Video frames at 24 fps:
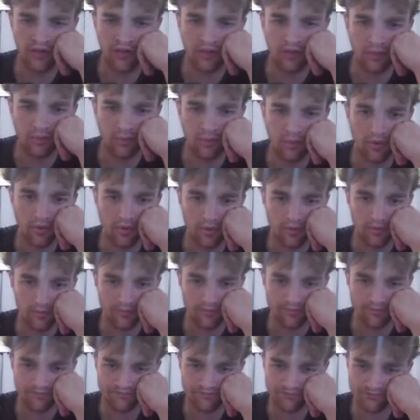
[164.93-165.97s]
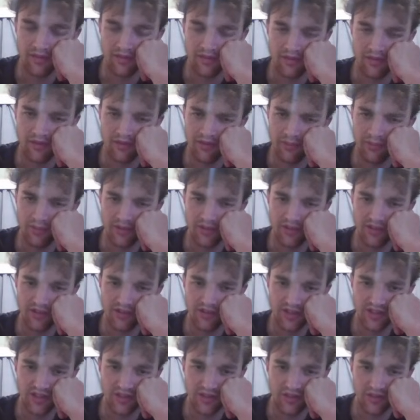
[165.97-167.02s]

a pawn. This position